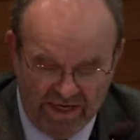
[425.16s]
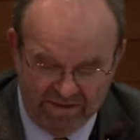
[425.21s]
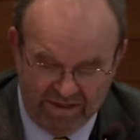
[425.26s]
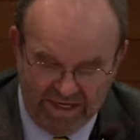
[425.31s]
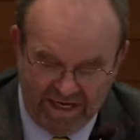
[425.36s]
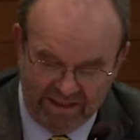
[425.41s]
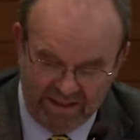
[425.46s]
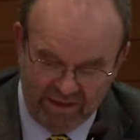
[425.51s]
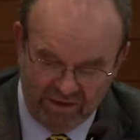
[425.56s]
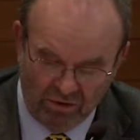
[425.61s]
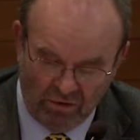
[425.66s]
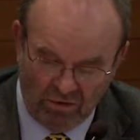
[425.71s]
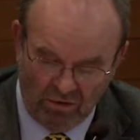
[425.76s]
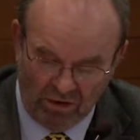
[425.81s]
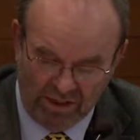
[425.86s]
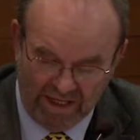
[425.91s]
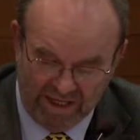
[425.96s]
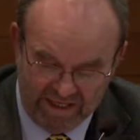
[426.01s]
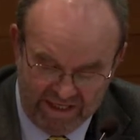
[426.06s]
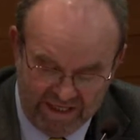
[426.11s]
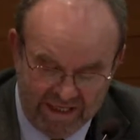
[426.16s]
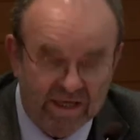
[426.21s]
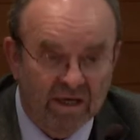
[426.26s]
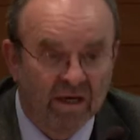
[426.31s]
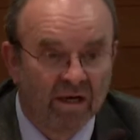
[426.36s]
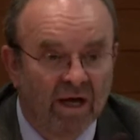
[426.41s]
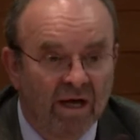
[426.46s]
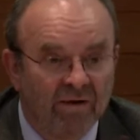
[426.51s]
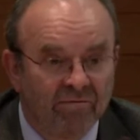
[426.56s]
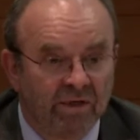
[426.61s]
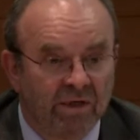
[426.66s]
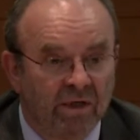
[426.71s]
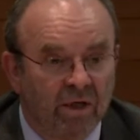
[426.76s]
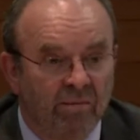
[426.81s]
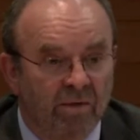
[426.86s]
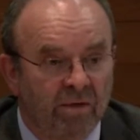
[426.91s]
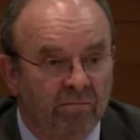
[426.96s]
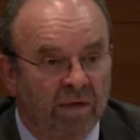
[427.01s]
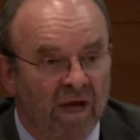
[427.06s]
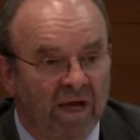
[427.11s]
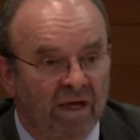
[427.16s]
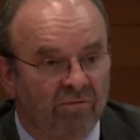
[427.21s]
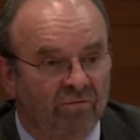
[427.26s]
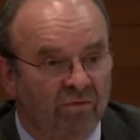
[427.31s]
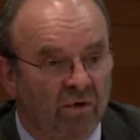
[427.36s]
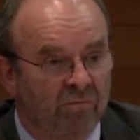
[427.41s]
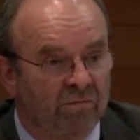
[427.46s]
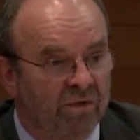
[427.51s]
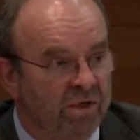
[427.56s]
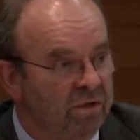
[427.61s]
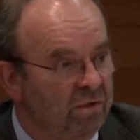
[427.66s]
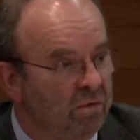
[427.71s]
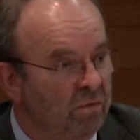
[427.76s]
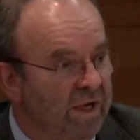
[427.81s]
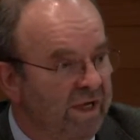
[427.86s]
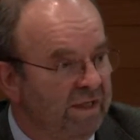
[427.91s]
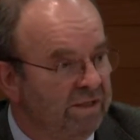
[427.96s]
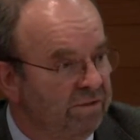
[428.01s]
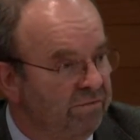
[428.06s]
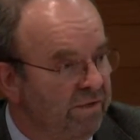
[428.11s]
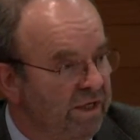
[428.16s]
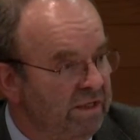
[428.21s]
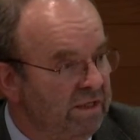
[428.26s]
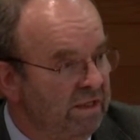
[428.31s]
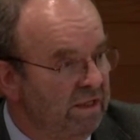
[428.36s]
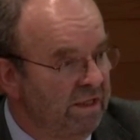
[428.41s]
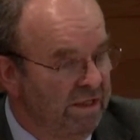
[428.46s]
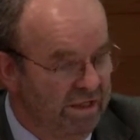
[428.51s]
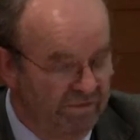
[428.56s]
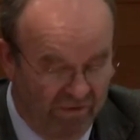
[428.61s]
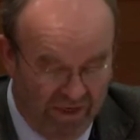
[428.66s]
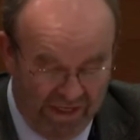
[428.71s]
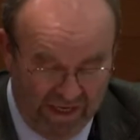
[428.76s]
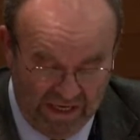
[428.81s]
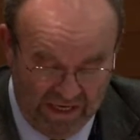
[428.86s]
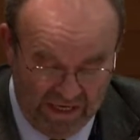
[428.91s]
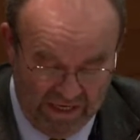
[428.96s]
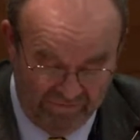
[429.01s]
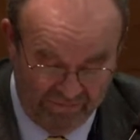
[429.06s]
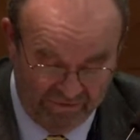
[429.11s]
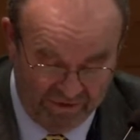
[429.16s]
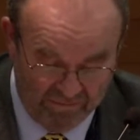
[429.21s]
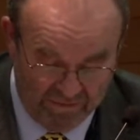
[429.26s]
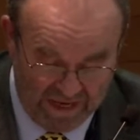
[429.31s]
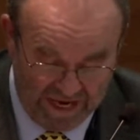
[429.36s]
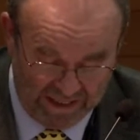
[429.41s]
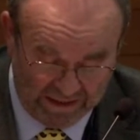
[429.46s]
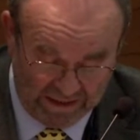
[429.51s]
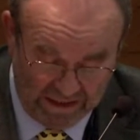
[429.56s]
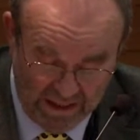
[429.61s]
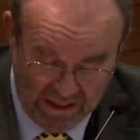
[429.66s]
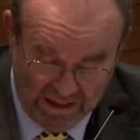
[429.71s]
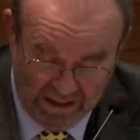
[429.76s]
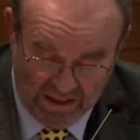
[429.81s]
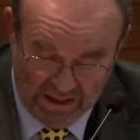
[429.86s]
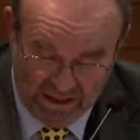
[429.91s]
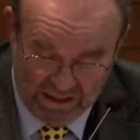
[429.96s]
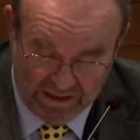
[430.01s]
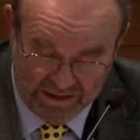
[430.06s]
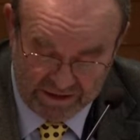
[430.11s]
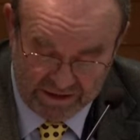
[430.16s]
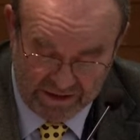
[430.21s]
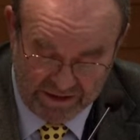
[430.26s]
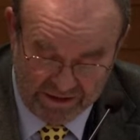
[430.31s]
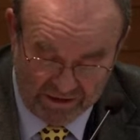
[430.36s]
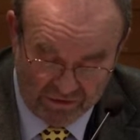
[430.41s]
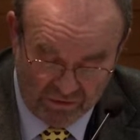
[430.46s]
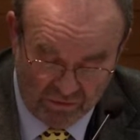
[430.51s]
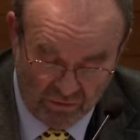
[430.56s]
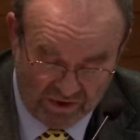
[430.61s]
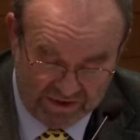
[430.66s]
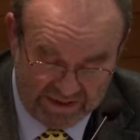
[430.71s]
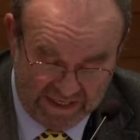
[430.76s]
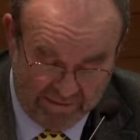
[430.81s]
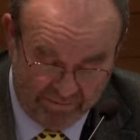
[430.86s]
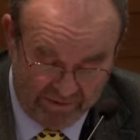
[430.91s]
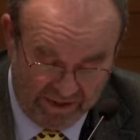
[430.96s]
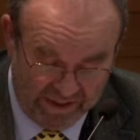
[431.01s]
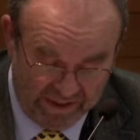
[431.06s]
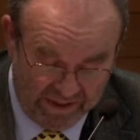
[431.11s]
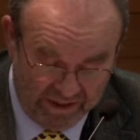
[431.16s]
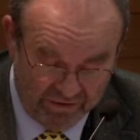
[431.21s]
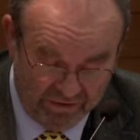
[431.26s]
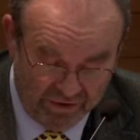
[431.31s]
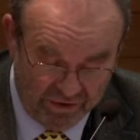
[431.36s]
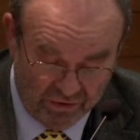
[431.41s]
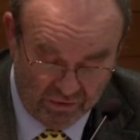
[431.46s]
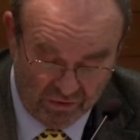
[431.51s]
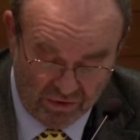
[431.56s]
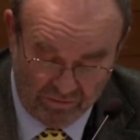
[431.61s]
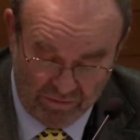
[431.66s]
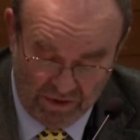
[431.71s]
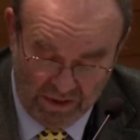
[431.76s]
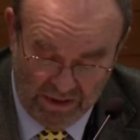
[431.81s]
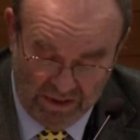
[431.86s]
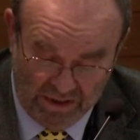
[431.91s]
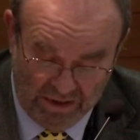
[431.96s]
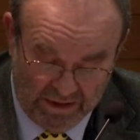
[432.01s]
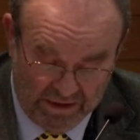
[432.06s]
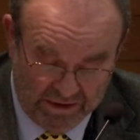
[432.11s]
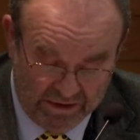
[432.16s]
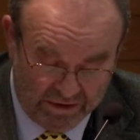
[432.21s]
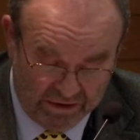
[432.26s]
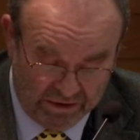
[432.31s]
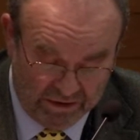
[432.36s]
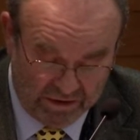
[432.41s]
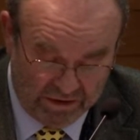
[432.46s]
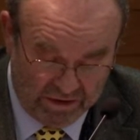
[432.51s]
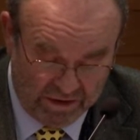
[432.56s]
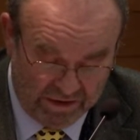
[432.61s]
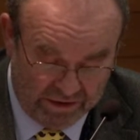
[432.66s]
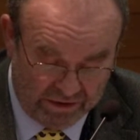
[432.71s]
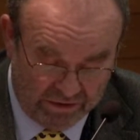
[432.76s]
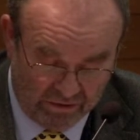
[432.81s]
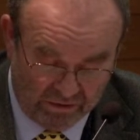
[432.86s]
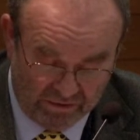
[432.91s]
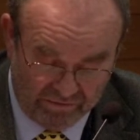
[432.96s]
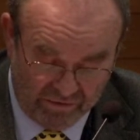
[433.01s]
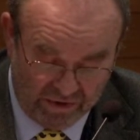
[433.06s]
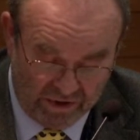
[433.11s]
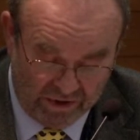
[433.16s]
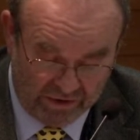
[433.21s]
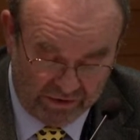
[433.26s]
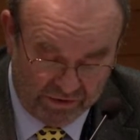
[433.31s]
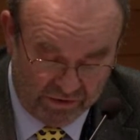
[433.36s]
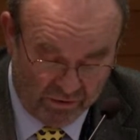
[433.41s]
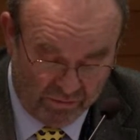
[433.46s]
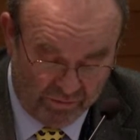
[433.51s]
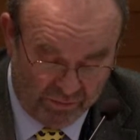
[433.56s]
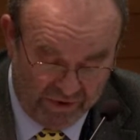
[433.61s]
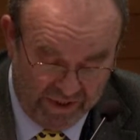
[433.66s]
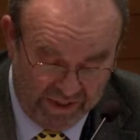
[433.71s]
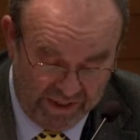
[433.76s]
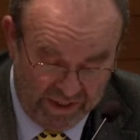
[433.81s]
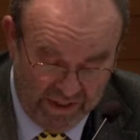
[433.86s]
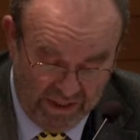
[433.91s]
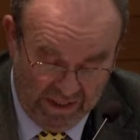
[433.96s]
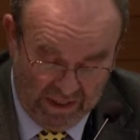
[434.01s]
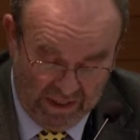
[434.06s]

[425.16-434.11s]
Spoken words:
And that is all I hear, having coming back from the US recently when I left the bank, listening to what's happening here in Europe. It's sort of not so pretty.